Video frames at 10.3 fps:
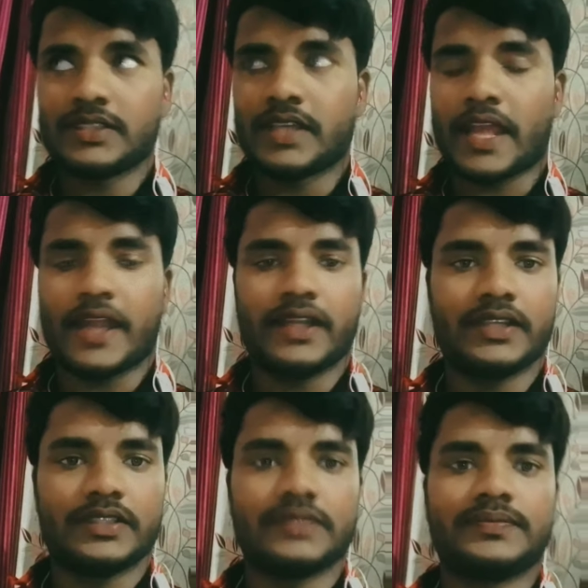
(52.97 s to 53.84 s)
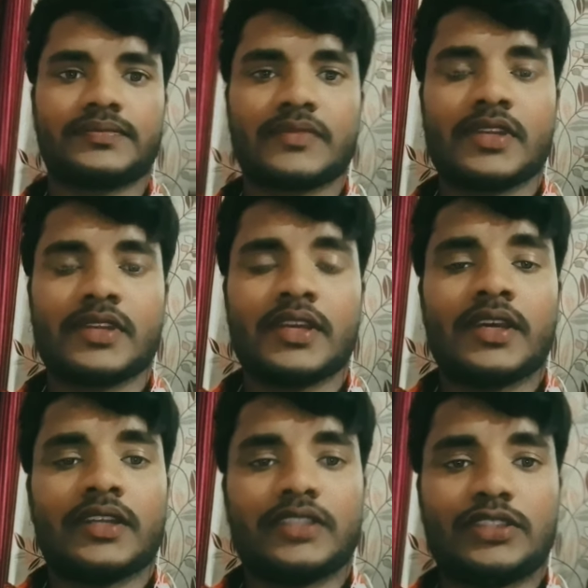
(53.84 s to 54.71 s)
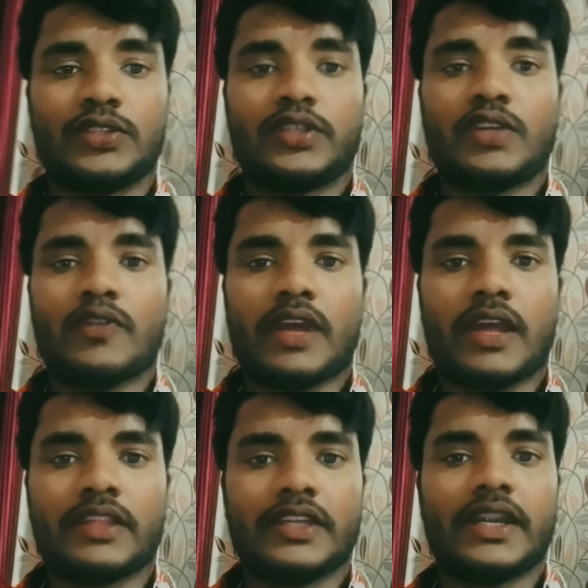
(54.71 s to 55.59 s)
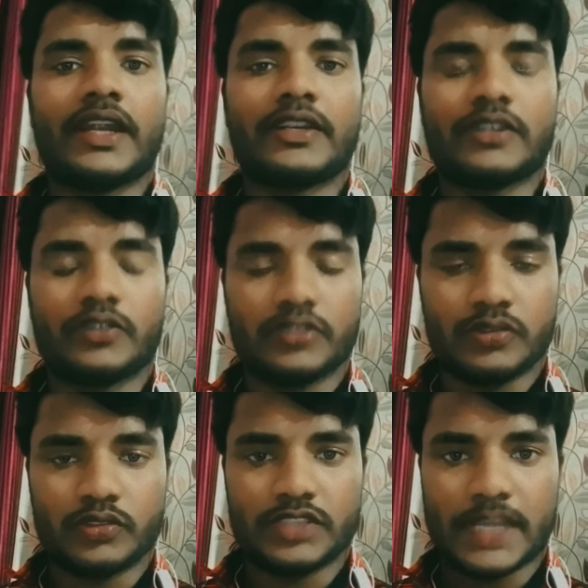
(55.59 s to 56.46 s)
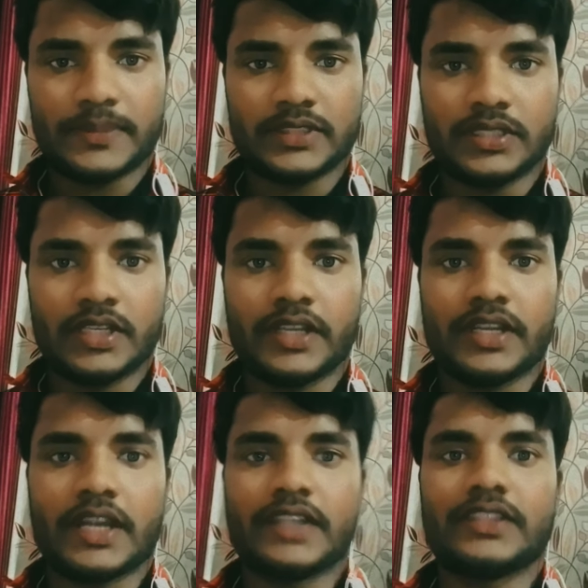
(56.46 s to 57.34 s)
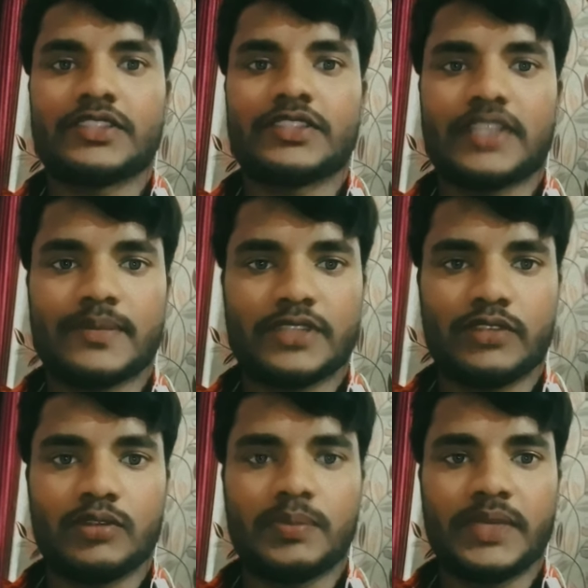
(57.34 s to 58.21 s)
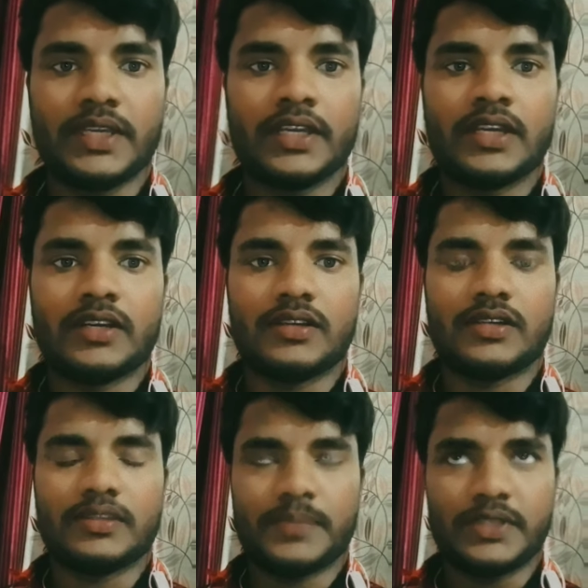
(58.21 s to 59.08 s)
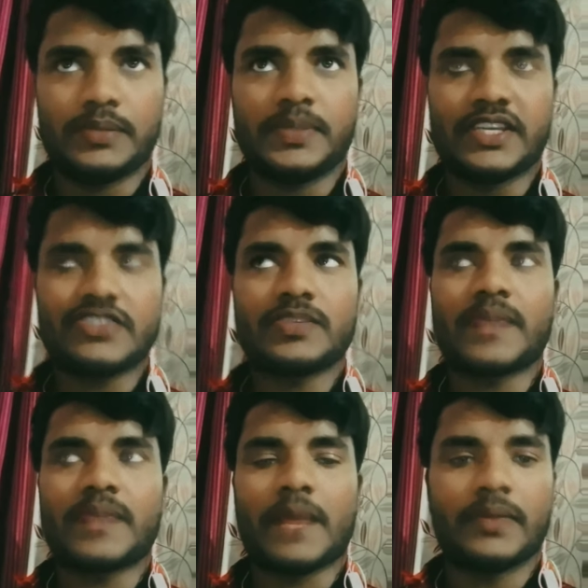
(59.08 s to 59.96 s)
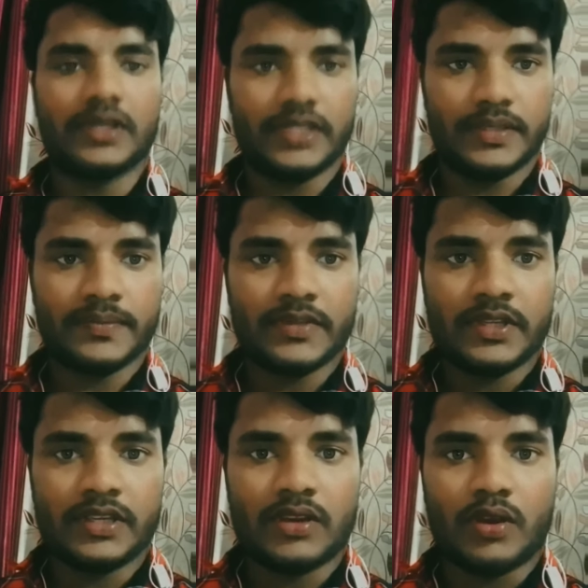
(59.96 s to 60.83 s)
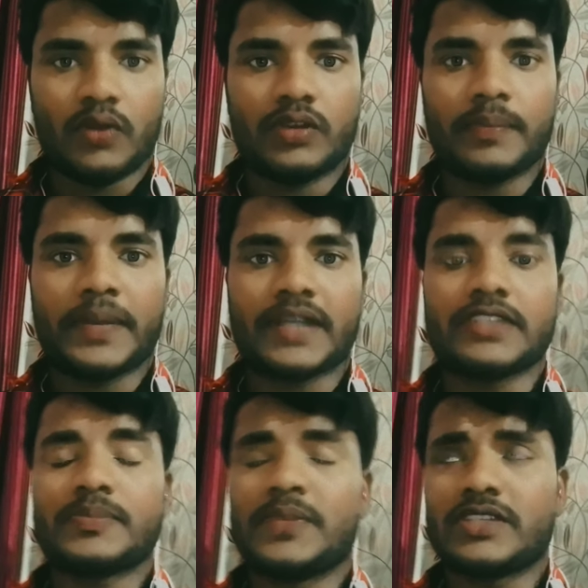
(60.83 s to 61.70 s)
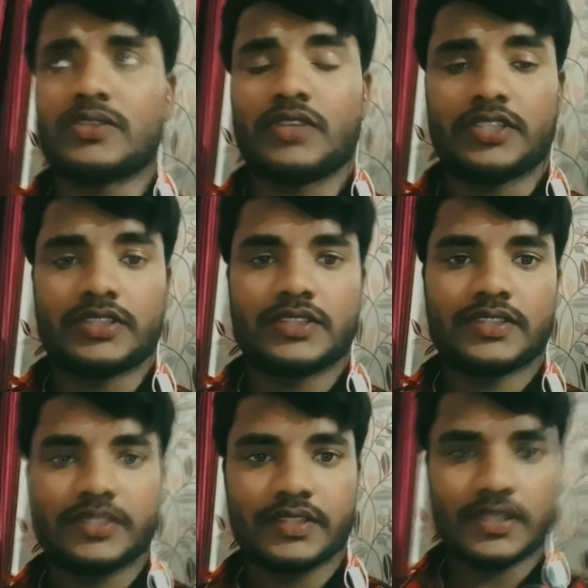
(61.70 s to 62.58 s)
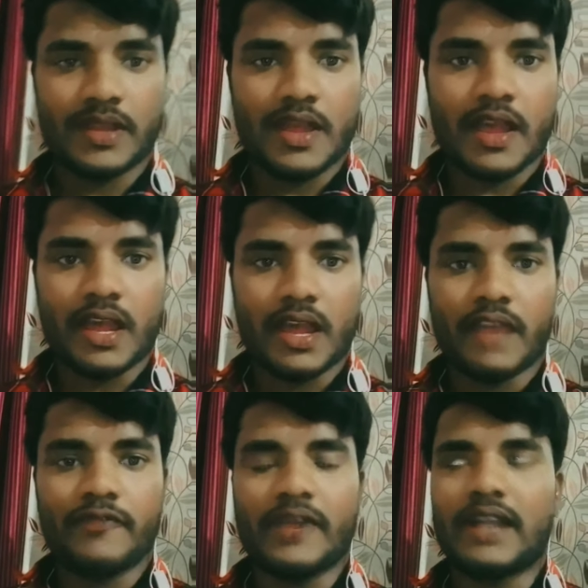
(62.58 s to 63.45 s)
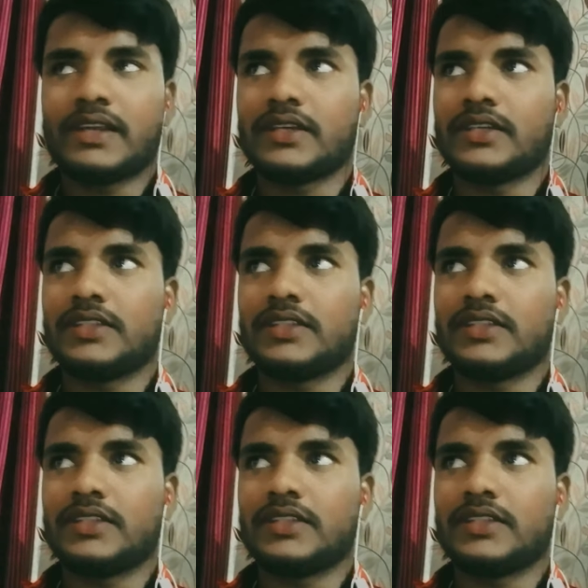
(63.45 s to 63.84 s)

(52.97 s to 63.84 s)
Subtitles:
and the theory and concepts regarding the same schedule be based primarily on practice-based knowledge. I felt the